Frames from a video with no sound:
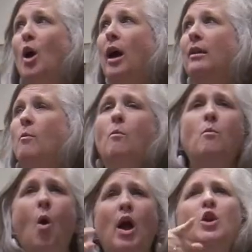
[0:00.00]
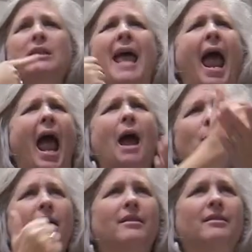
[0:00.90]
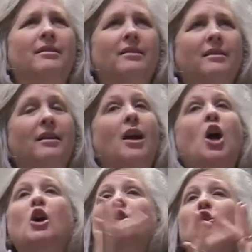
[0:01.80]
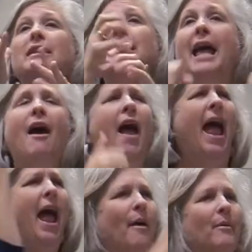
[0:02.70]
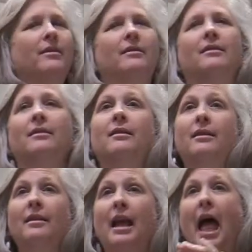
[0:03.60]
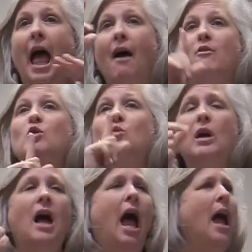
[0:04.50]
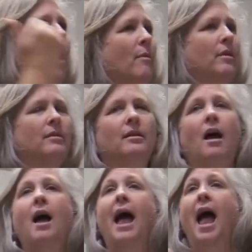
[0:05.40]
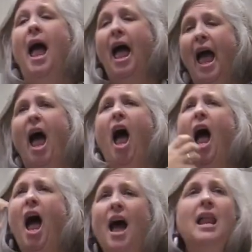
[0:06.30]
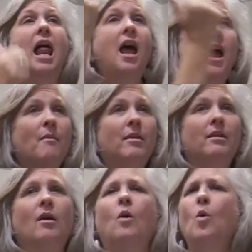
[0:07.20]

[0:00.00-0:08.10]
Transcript: Amen. Jesus saves. Amen. Heaven's real. Amen. Hell's hot. Amen. We've got to go soul winning. Amen.